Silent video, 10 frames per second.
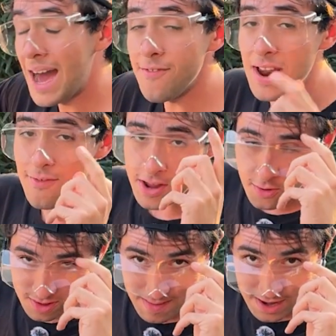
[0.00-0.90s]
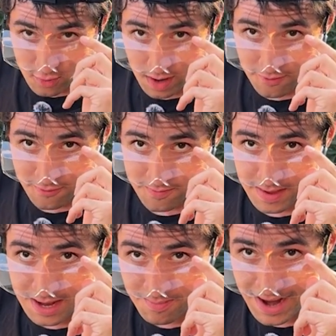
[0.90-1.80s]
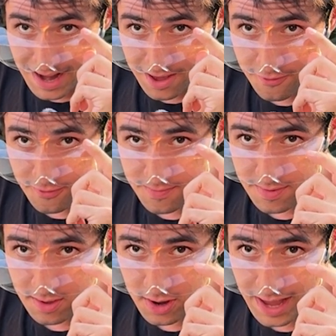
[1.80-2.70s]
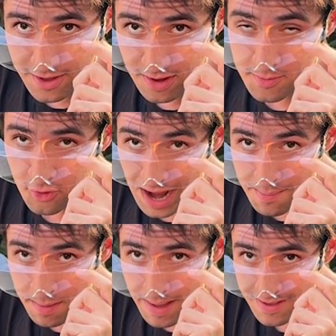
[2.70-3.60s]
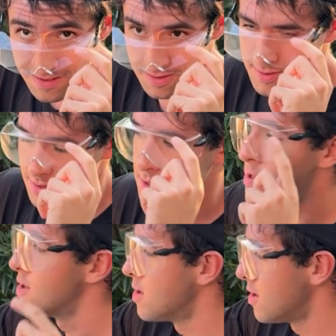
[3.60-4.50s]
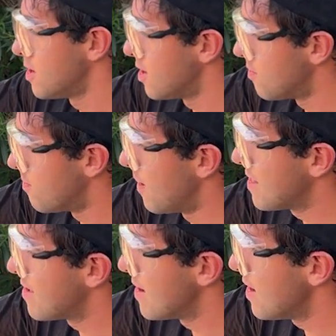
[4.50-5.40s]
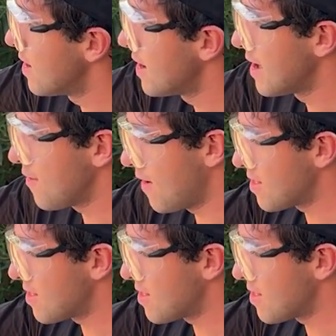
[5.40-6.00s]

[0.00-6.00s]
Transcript: I've never used a microwave in my life, okay, so I'm trying my best, but uh, if I